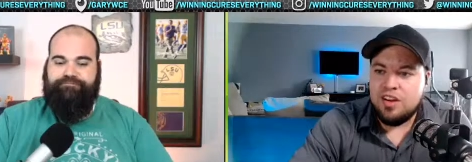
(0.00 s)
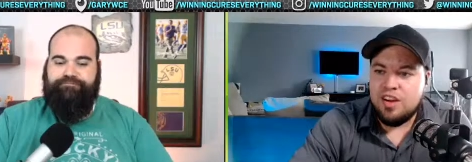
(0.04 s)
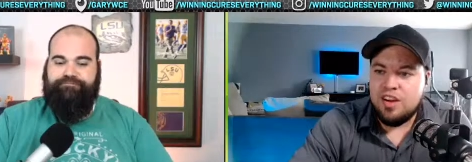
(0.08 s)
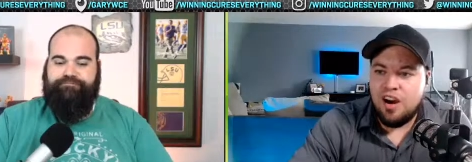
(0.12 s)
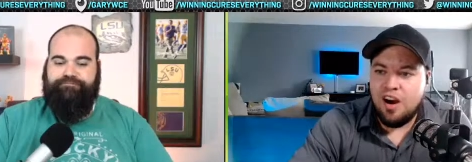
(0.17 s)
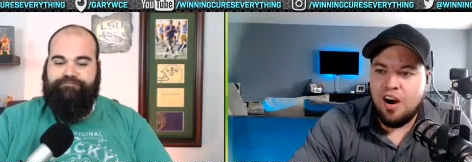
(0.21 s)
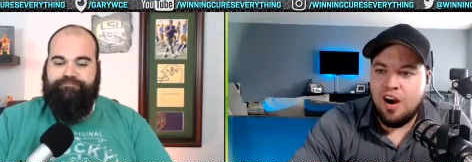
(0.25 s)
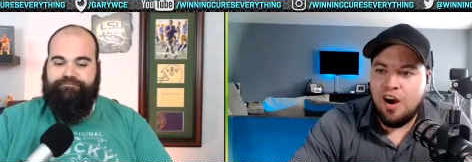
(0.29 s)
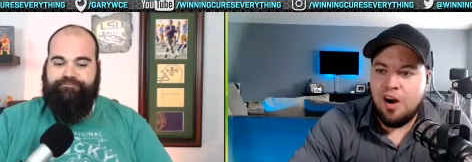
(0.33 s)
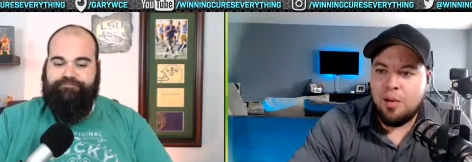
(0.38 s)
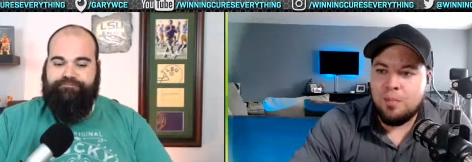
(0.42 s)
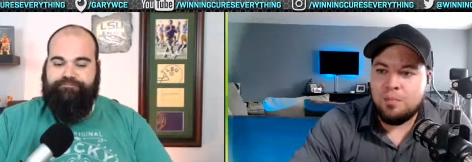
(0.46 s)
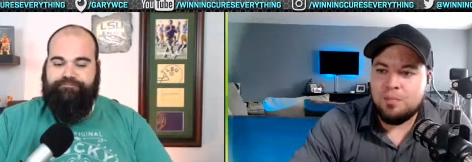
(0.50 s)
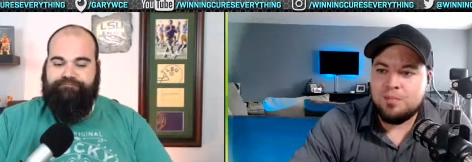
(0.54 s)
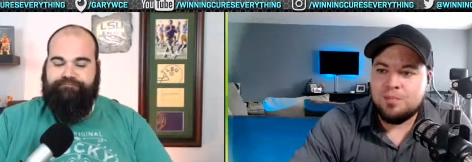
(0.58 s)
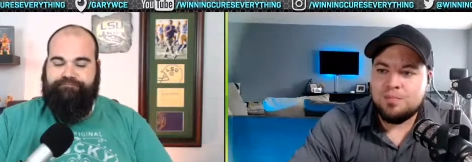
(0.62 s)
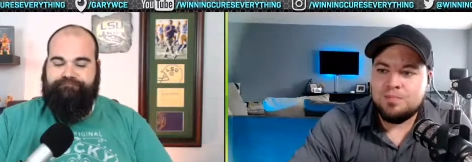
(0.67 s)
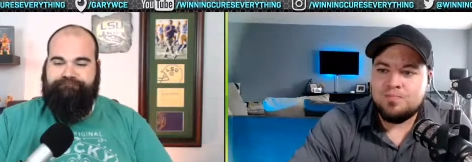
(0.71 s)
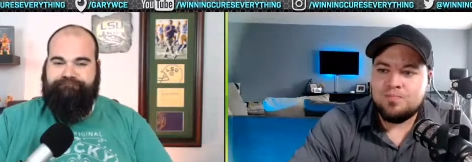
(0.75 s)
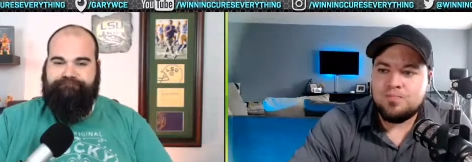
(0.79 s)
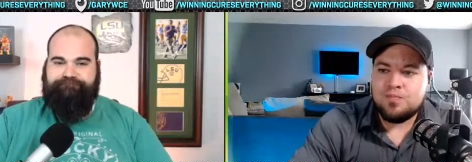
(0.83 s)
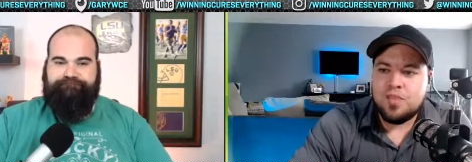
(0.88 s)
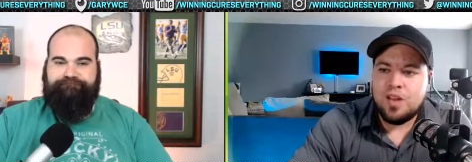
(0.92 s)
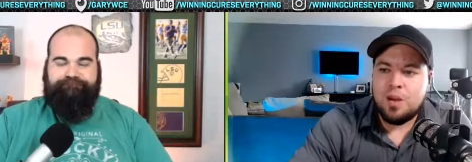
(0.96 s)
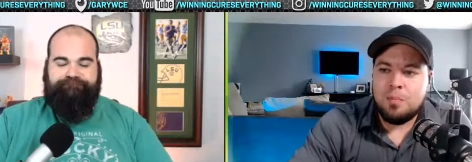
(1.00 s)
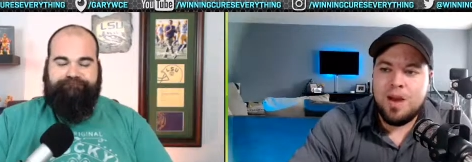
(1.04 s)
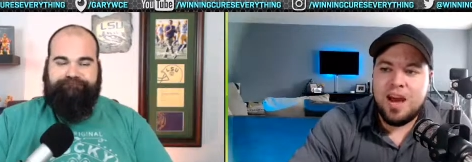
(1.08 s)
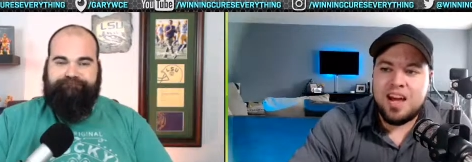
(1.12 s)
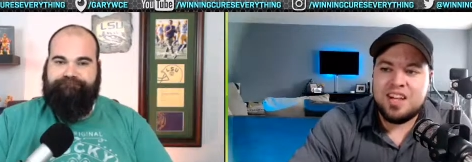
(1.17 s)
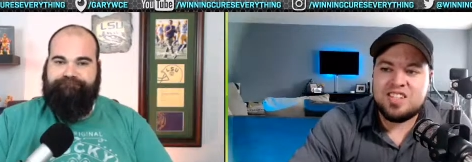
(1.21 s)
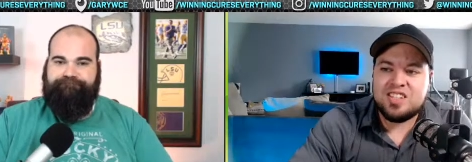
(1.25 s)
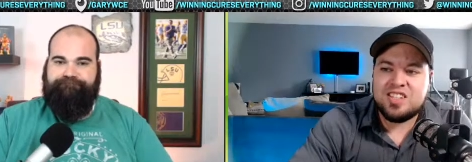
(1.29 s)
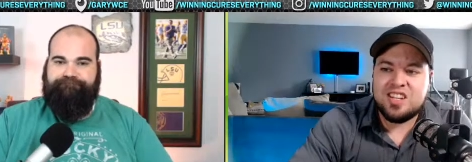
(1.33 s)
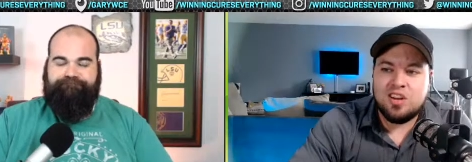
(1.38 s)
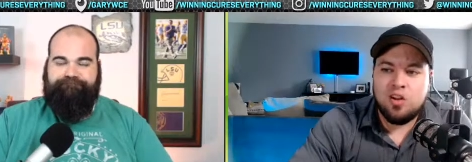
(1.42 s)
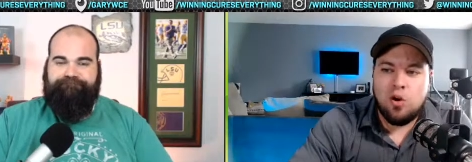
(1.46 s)
Speaker 1: Um,
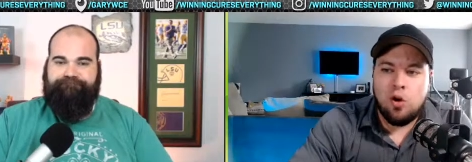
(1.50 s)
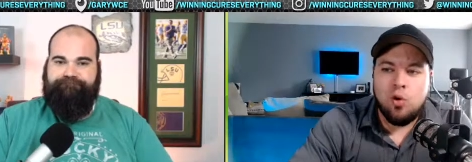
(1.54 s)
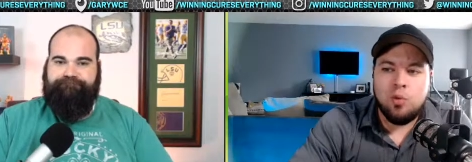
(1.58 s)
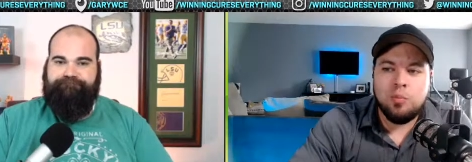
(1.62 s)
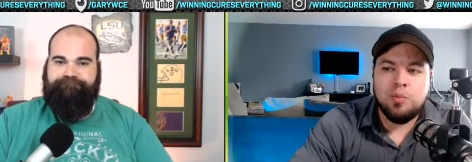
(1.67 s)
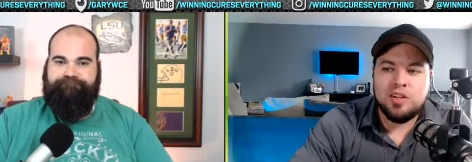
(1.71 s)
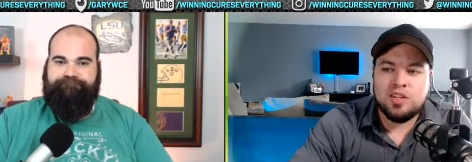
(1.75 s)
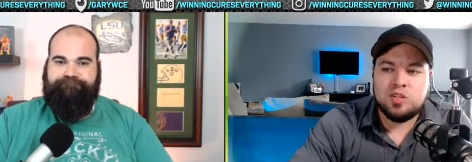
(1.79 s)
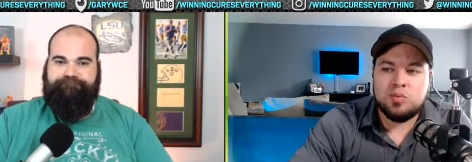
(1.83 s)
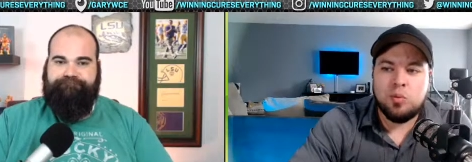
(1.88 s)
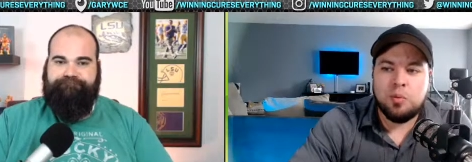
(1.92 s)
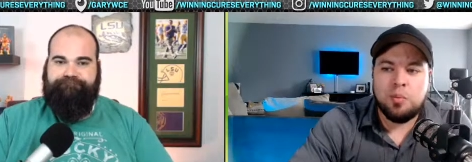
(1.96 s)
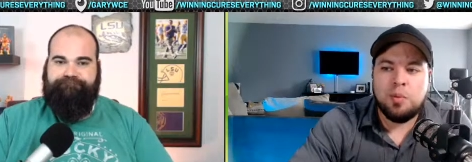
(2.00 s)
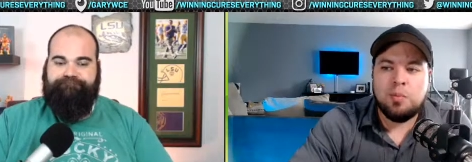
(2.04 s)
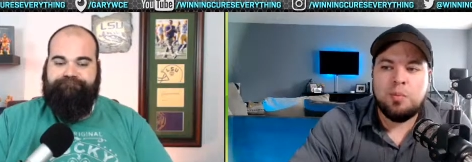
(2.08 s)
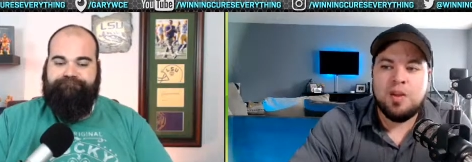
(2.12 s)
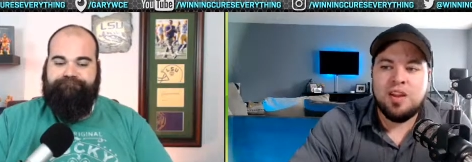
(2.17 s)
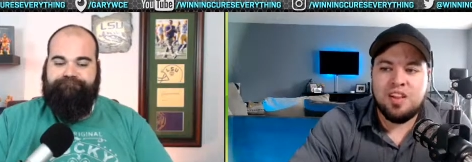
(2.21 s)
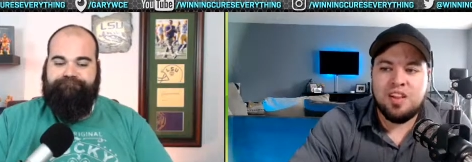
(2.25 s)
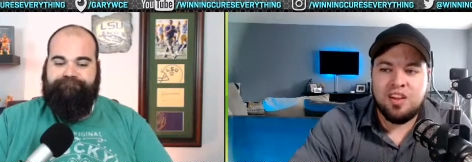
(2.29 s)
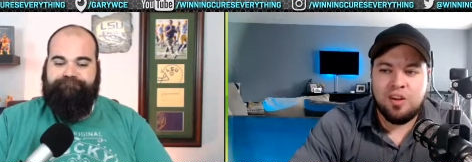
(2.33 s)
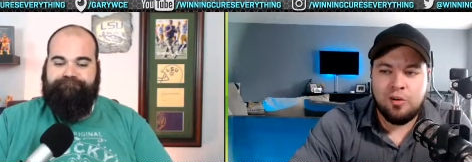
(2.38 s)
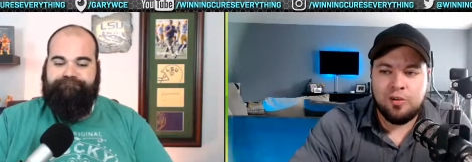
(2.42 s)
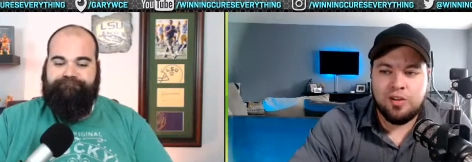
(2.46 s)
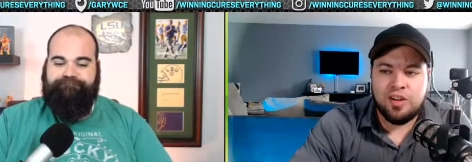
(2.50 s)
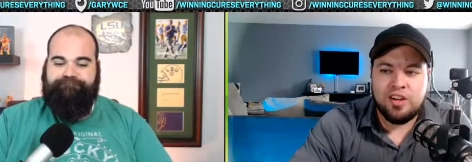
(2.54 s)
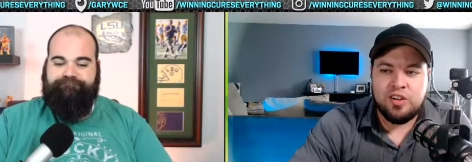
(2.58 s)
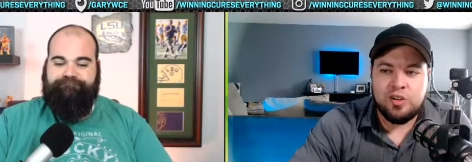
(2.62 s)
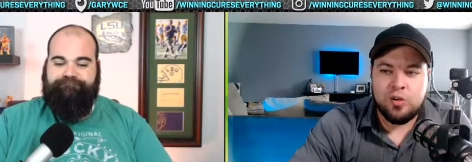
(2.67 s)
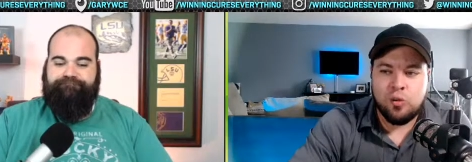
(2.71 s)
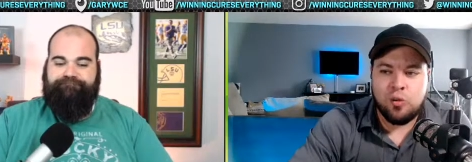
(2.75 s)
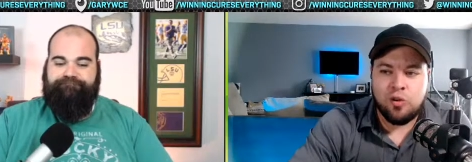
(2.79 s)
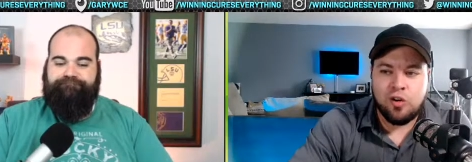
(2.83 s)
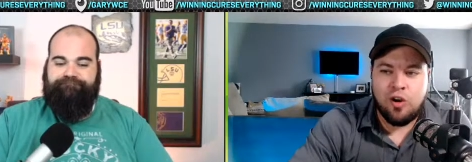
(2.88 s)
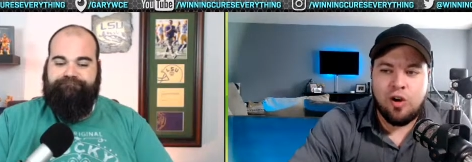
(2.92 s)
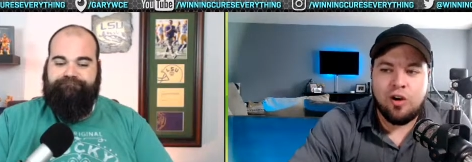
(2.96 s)
Matt said, Ole Miss will be beating on that
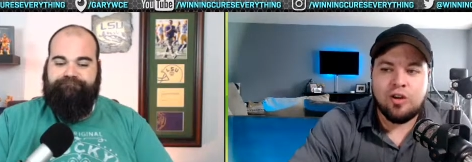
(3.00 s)
door.